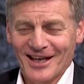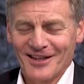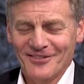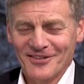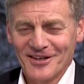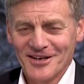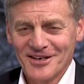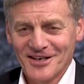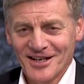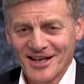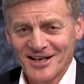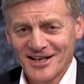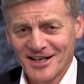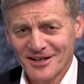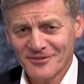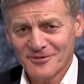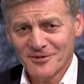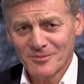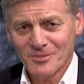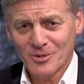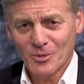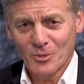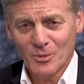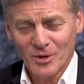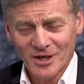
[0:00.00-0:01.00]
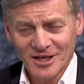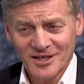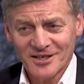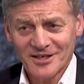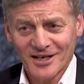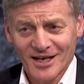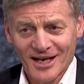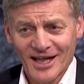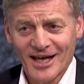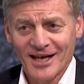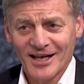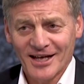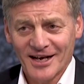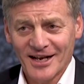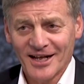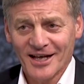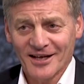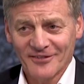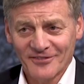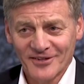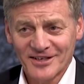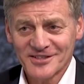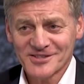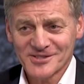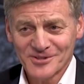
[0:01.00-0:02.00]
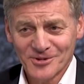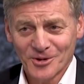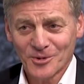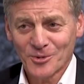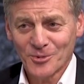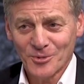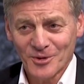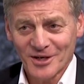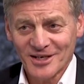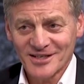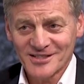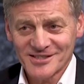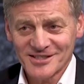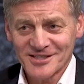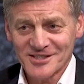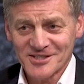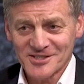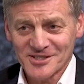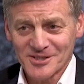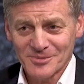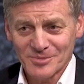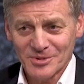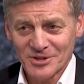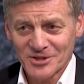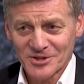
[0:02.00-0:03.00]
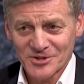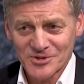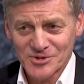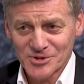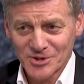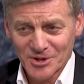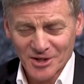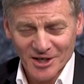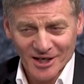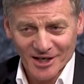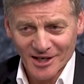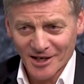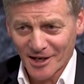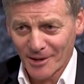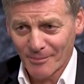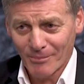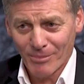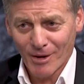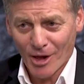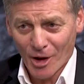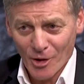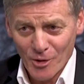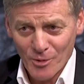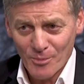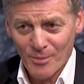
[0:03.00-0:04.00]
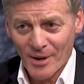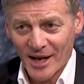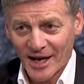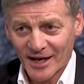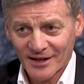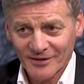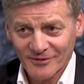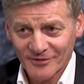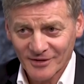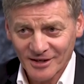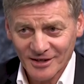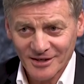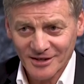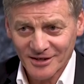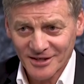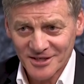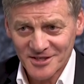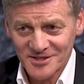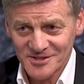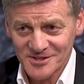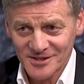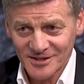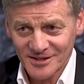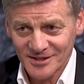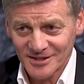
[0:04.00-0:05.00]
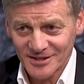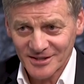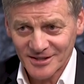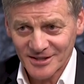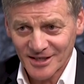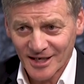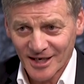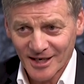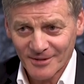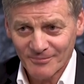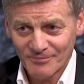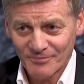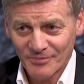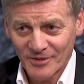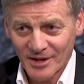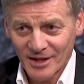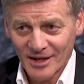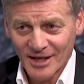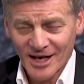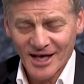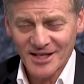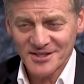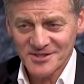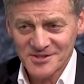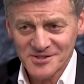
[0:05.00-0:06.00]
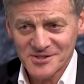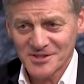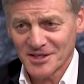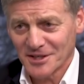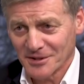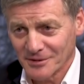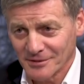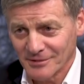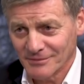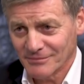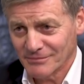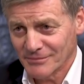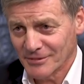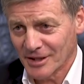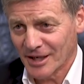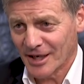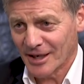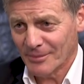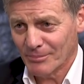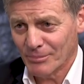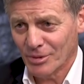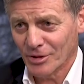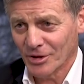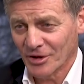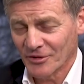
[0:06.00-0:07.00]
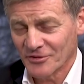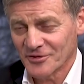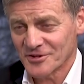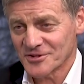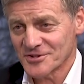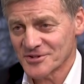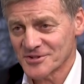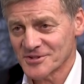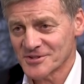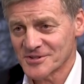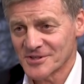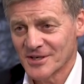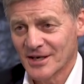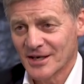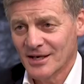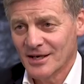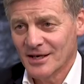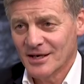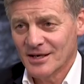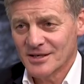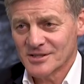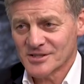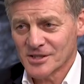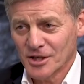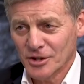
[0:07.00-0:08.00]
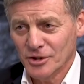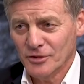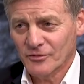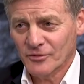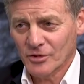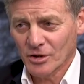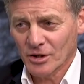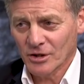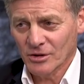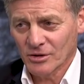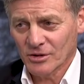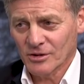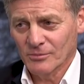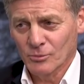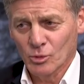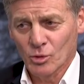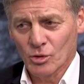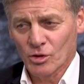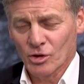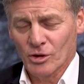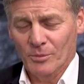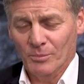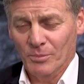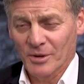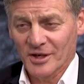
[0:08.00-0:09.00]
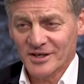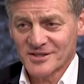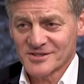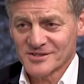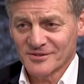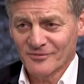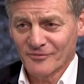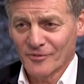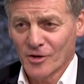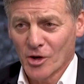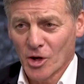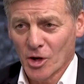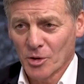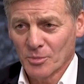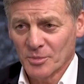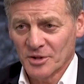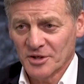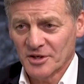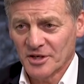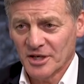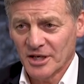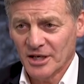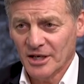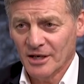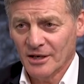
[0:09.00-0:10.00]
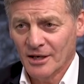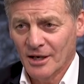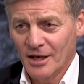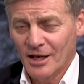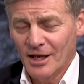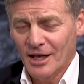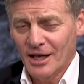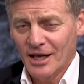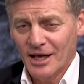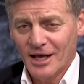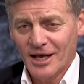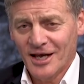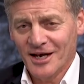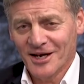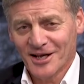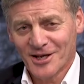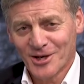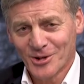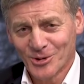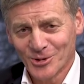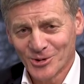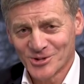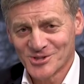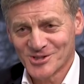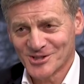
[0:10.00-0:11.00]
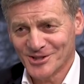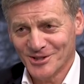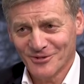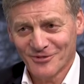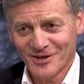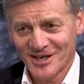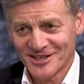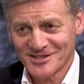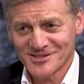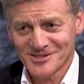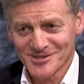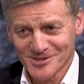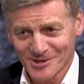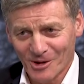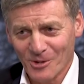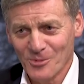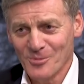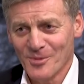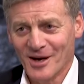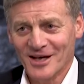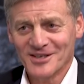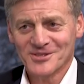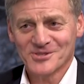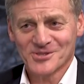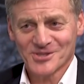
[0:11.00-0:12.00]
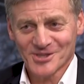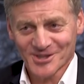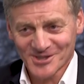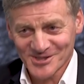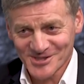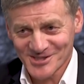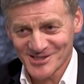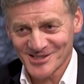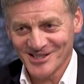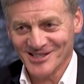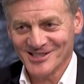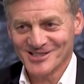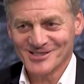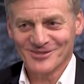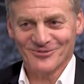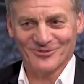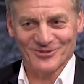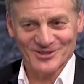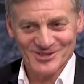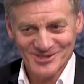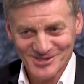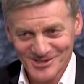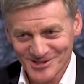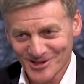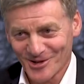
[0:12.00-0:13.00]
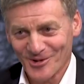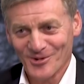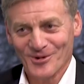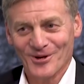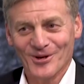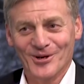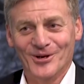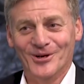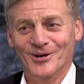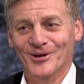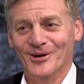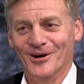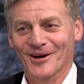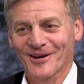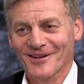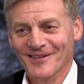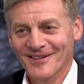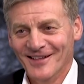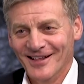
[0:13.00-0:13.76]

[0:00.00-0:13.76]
And you have to be willing to lay it out. And that's not always easy because you can get a blowback that can easily unsettle politicians. So you've got to look at a more complex environment here. And of course, you've had so much success for so long. Yeah.